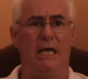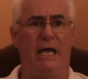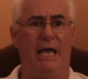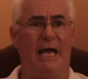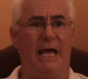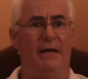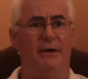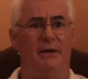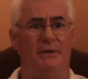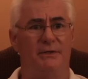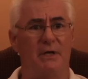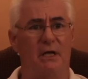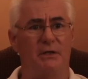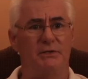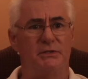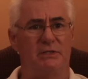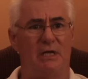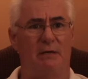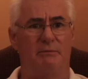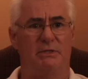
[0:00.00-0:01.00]
And adult
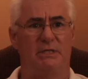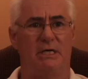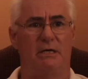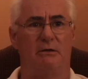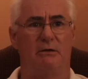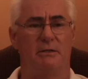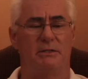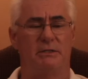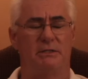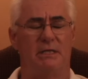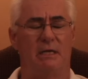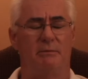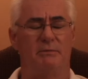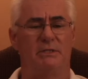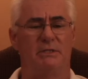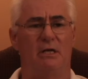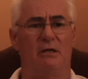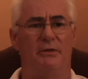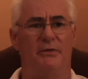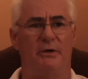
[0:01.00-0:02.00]
stem
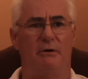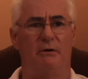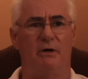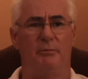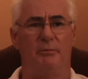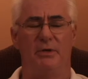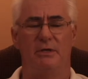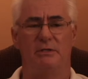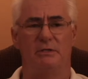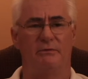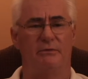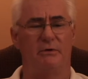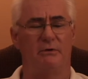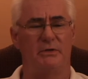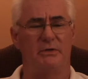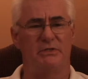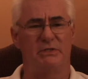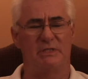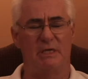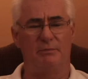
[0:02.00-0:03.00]
cell therapy is a
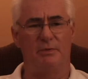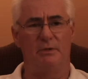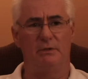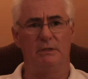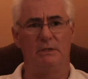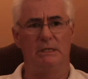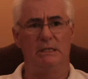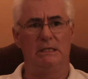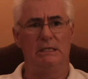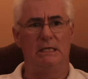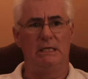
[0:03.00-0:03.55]
very simple